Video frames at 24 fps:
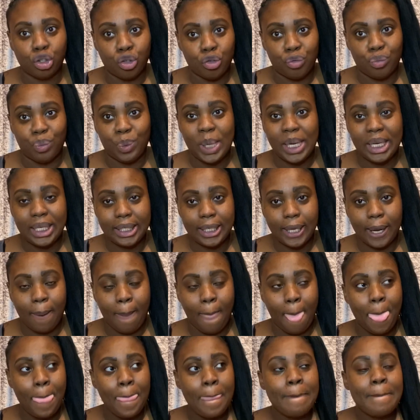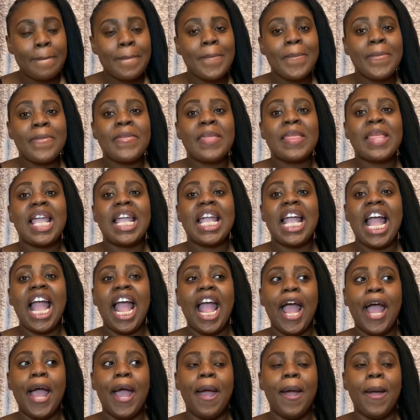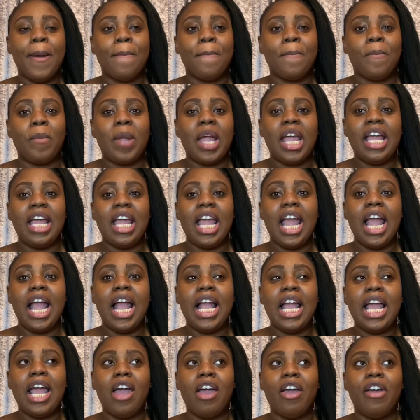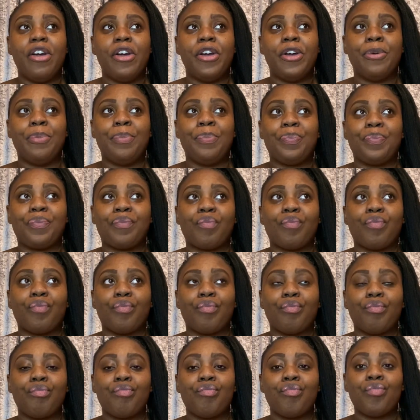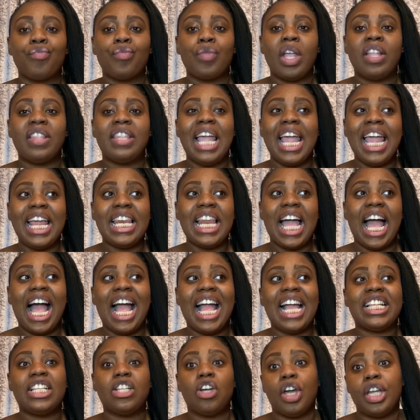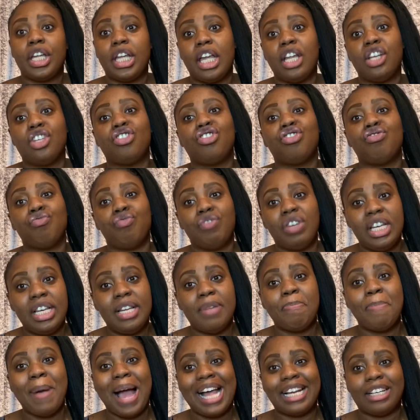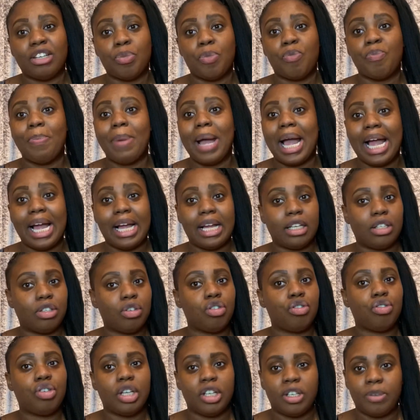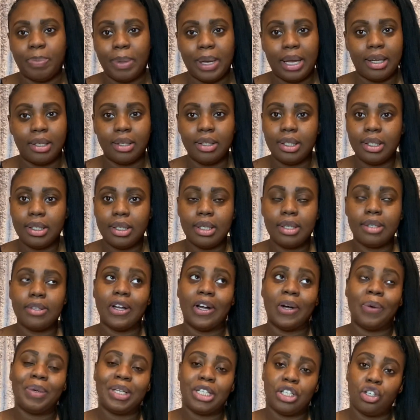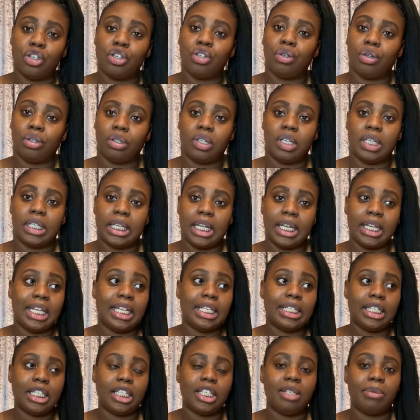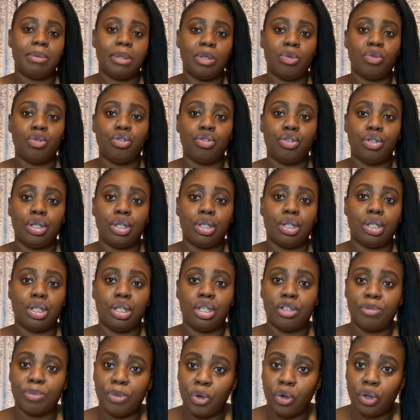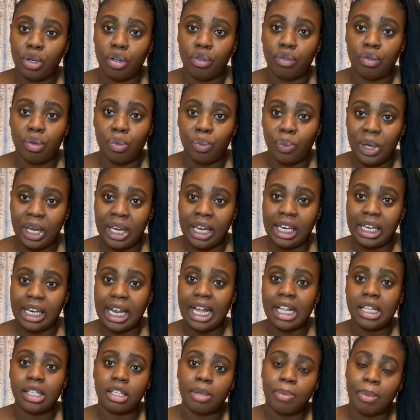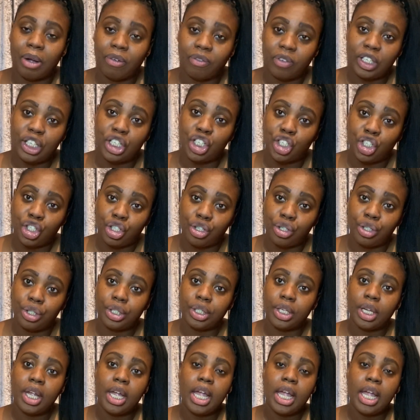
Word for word: of weed um um then I started getting really bad, bad chest pains. So I went to the doctors and they said to me it was due to smoking of the weed and some other issues.